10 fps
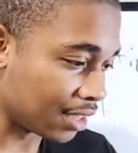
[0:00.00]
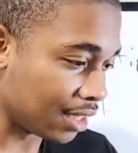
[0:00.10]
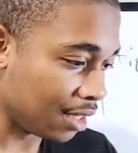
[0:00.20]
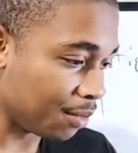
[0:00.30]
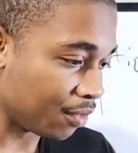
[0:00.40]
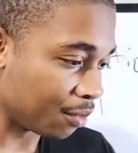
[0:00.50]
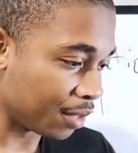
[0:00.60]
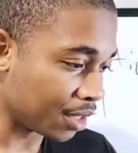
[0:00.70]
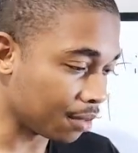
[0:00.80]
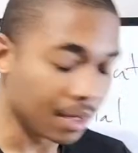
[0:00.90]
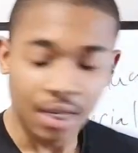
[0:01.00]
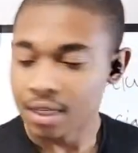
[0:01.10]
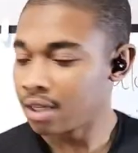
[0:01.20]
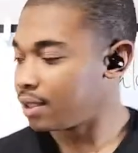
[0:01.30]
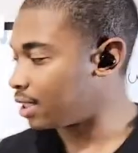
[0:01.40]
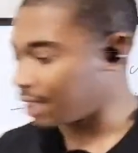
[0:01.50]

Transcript: Did he move the bishop? No, he did